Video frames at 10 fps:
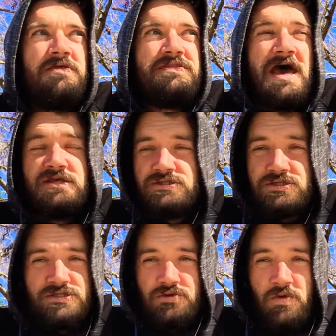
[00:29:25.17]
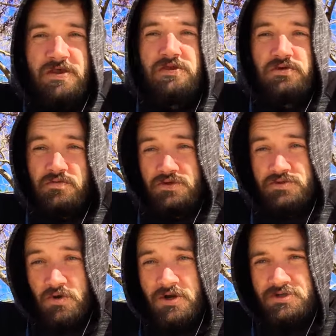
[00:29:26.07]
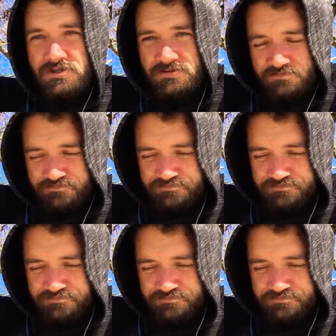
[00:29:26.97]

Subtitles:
that is just the way the universe works.